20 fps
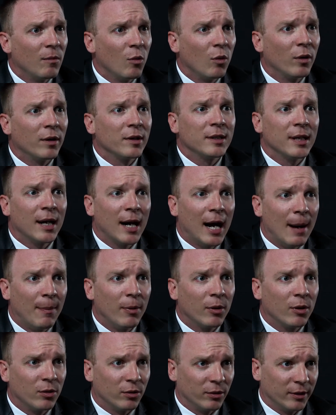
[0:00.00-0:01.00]
more
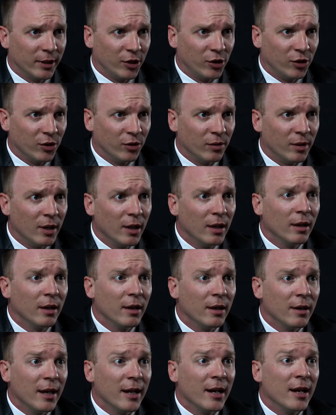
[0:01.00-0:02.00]
topical issue
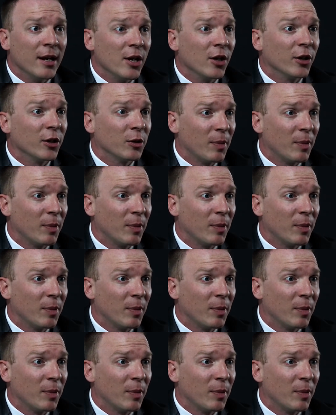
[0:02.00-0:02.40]
than in years